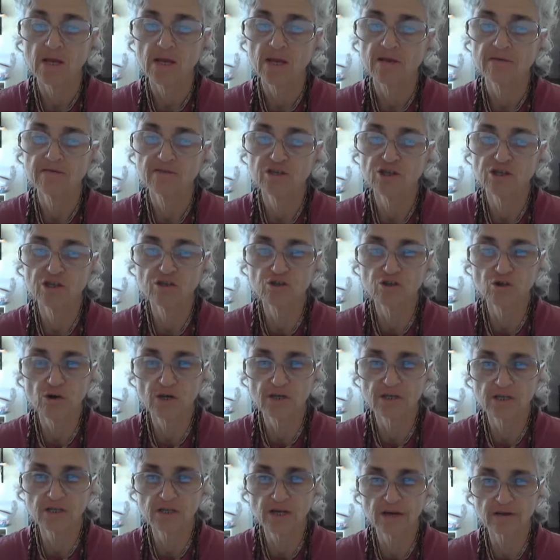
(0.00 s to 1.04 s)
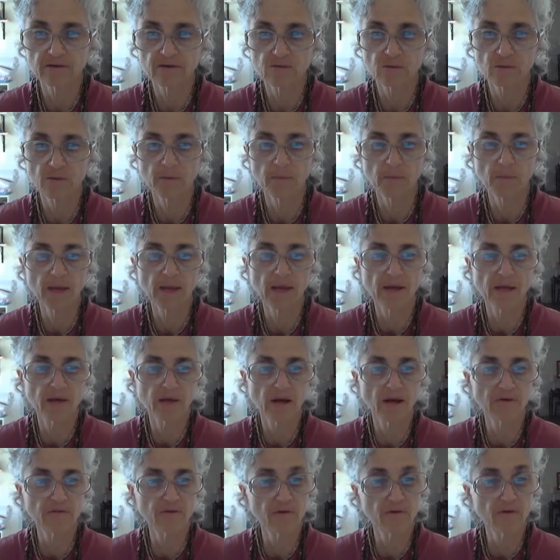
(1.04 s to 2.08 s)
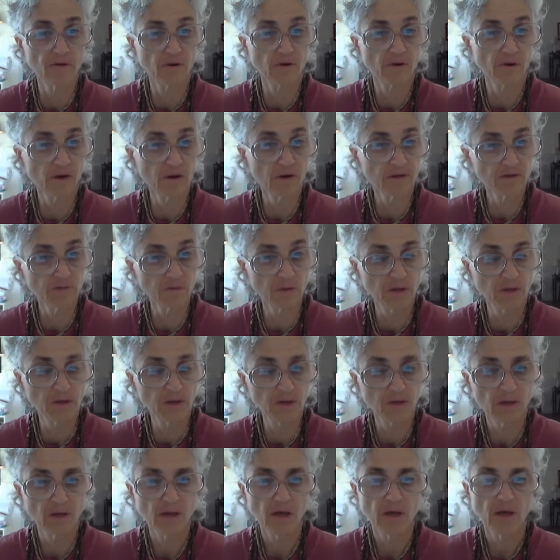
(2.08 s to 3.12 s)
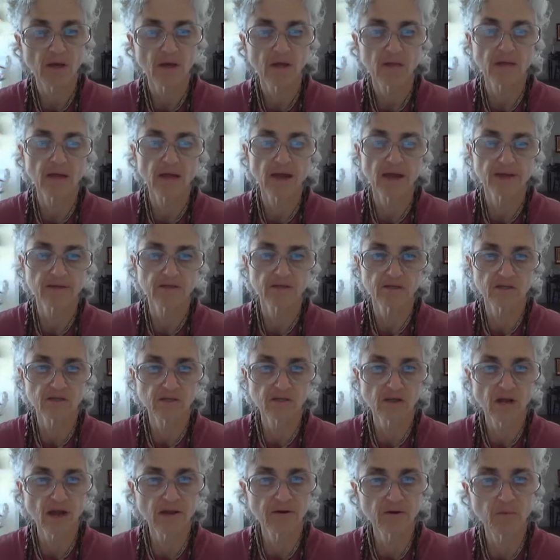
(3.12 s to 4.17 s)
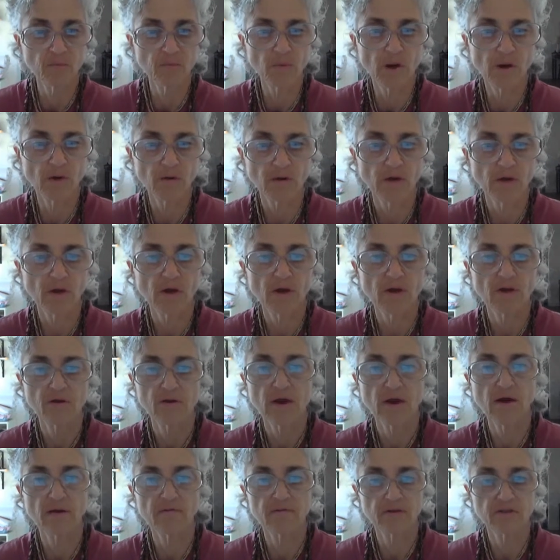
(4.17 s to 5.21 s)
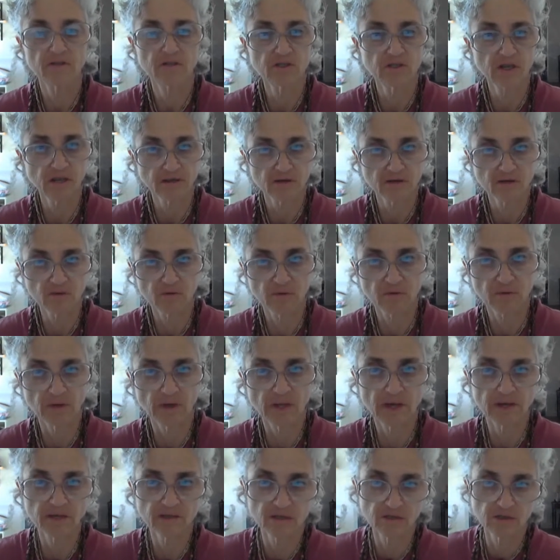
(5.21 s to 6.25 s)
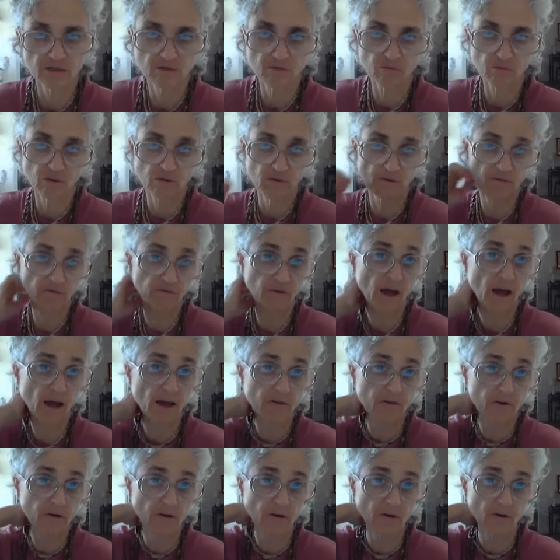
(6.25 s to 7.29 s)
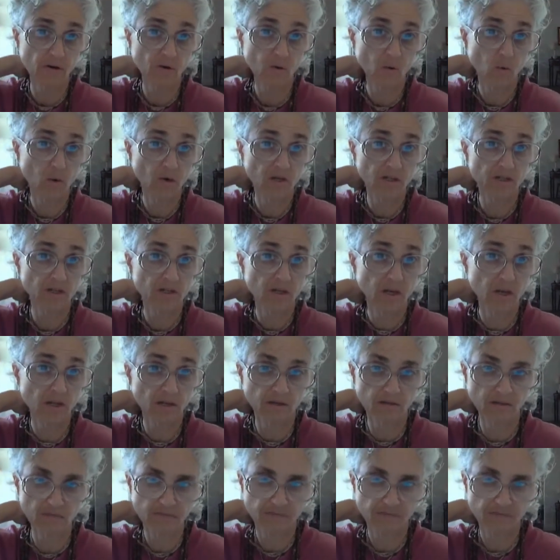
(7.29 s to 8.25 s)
If she enjoys sex with a man other than her husband, the act is tantamount to having sexual relations with her father or son.